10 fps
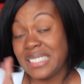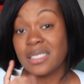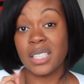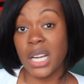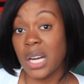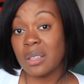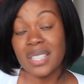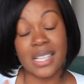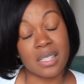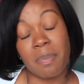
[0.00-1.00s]
You know,
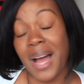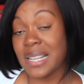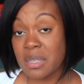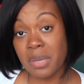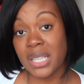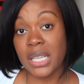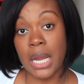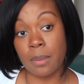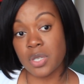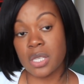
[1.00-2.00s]
it's a
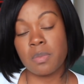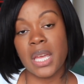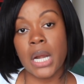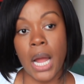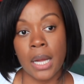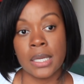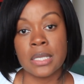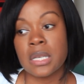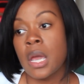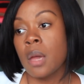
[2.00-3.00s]
possibility. I'm just being
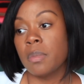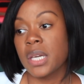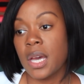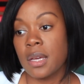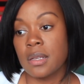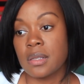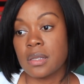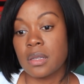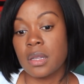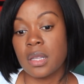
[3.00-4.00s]
honest
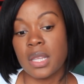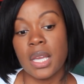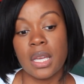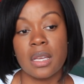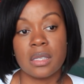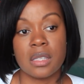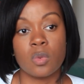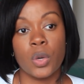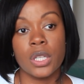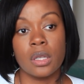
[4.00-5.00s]
because the thing is, is
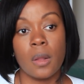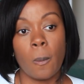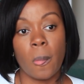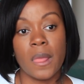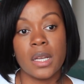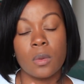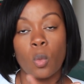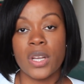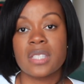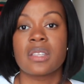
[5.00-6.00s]
when
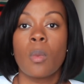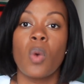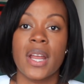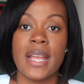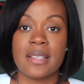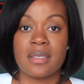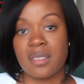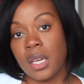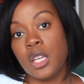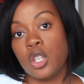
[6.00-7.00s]
when someone has
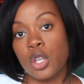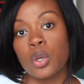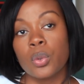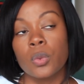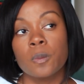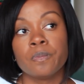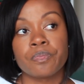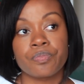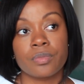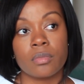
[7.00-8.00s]
seen you
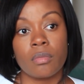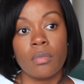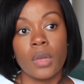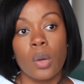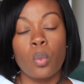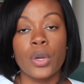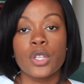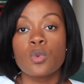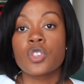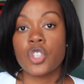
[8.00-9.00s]
when
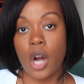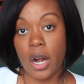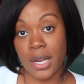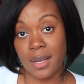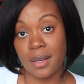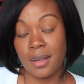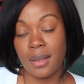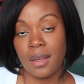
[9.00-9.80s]
you started